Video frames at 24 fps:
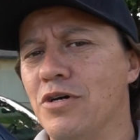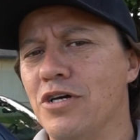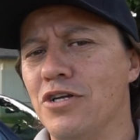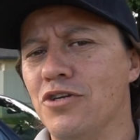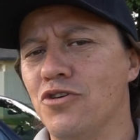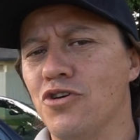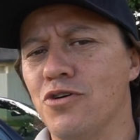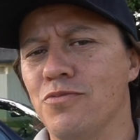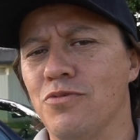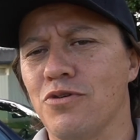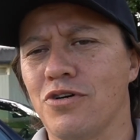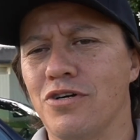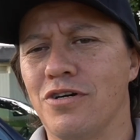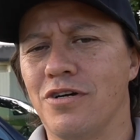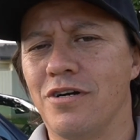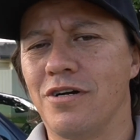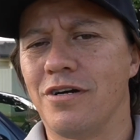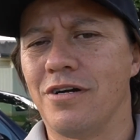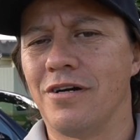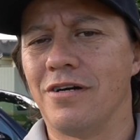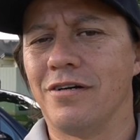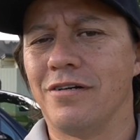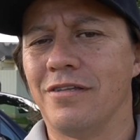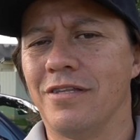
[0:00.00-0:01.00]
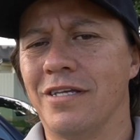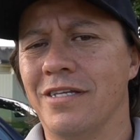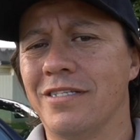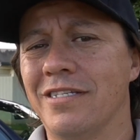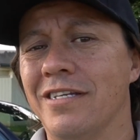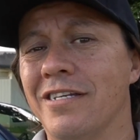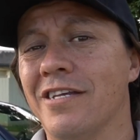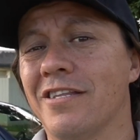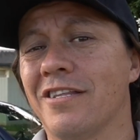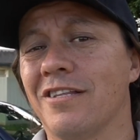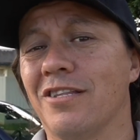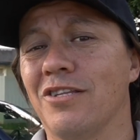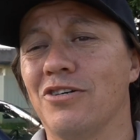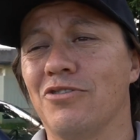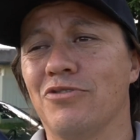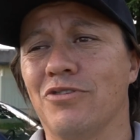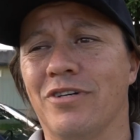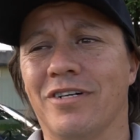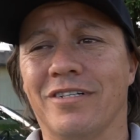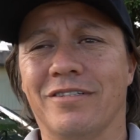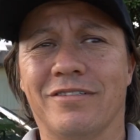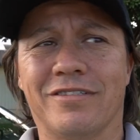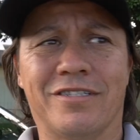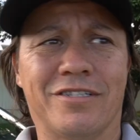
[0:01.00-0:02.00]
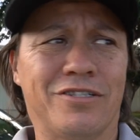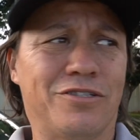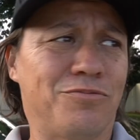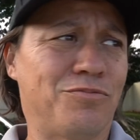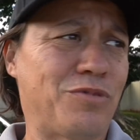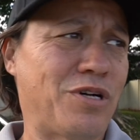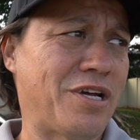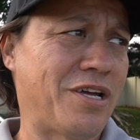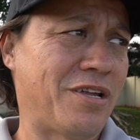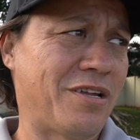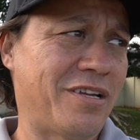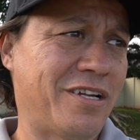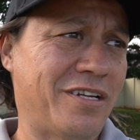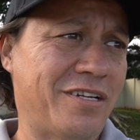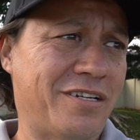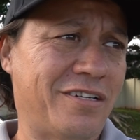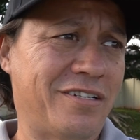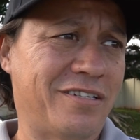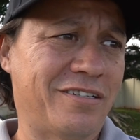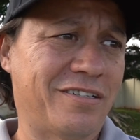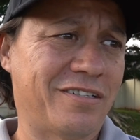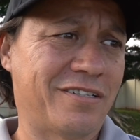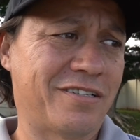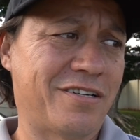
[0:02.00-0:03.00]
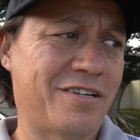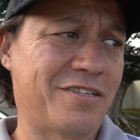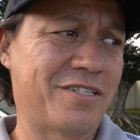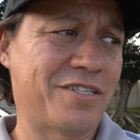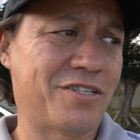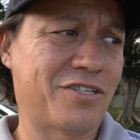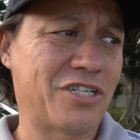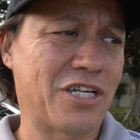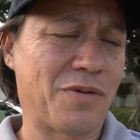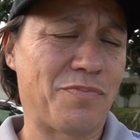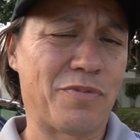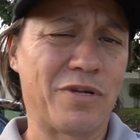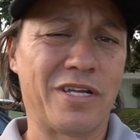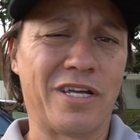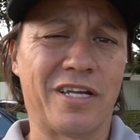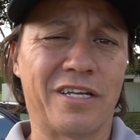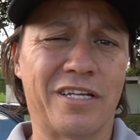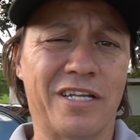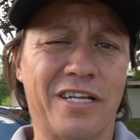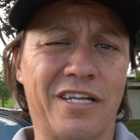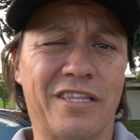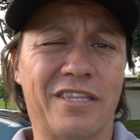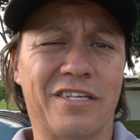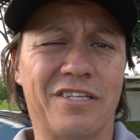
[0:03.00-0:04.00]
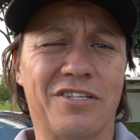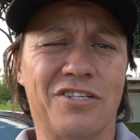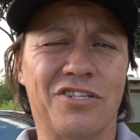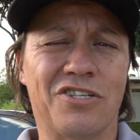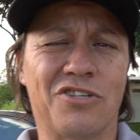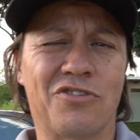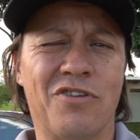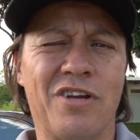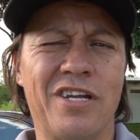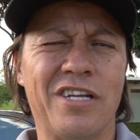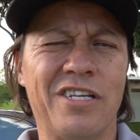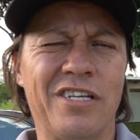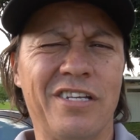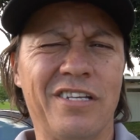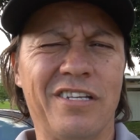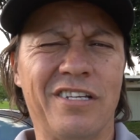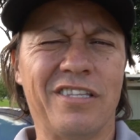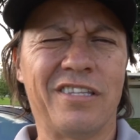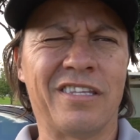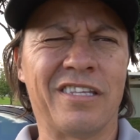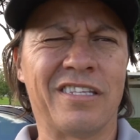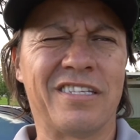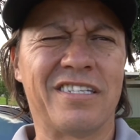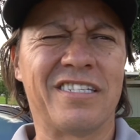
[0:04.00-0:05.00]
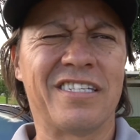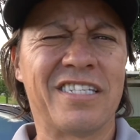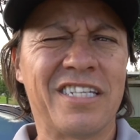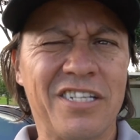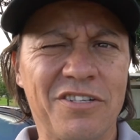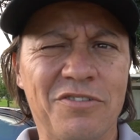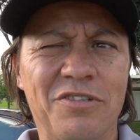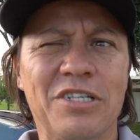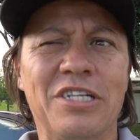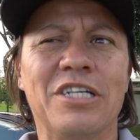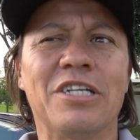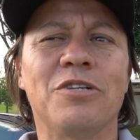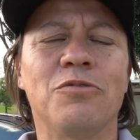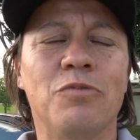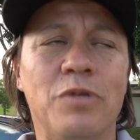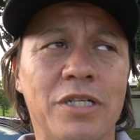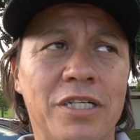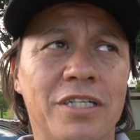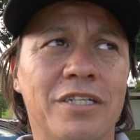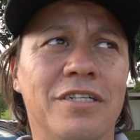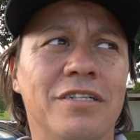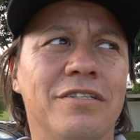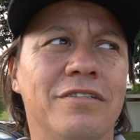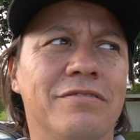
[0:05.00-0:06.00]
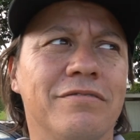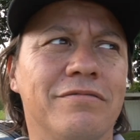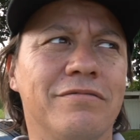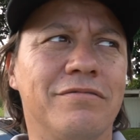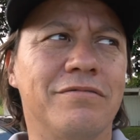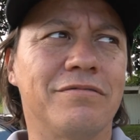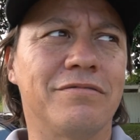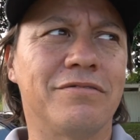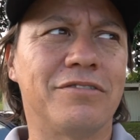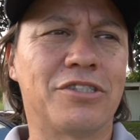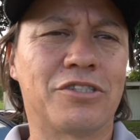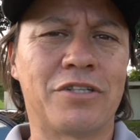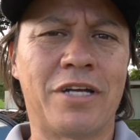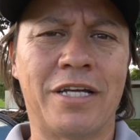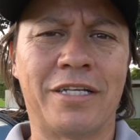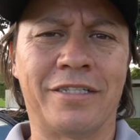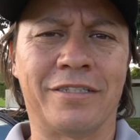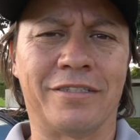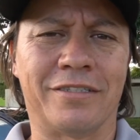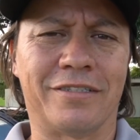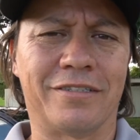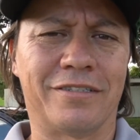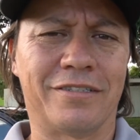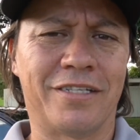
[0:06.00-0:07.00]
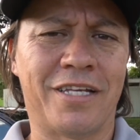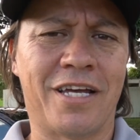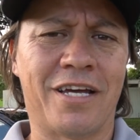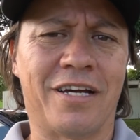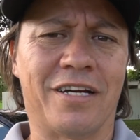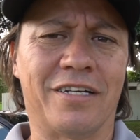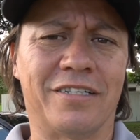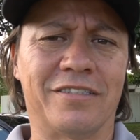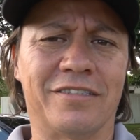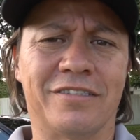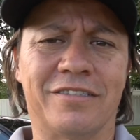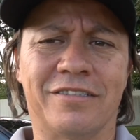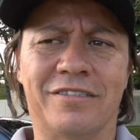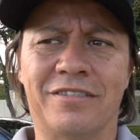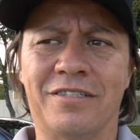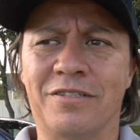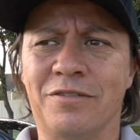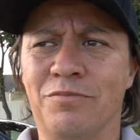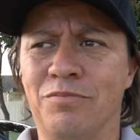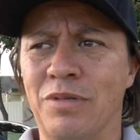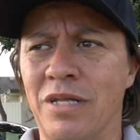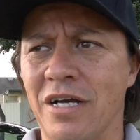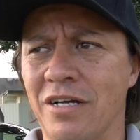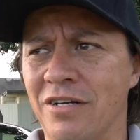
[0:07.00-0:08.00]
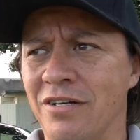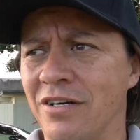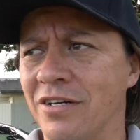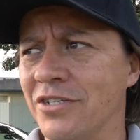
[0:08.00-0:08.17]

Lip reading: normal car. That's another loaner. So my car's in the shop again, getting the steering wheel straightened. Yeah. So black car